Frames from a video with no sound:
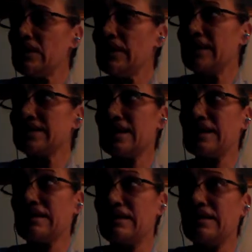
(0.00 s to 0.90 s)
it's
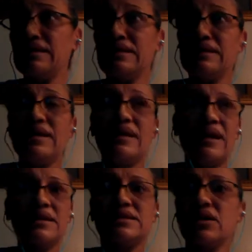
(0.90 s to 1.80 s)
like,
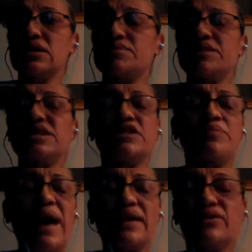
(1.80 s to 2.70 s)
it's been such a
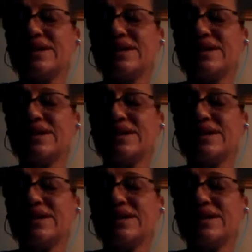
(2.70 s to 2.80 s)
battle.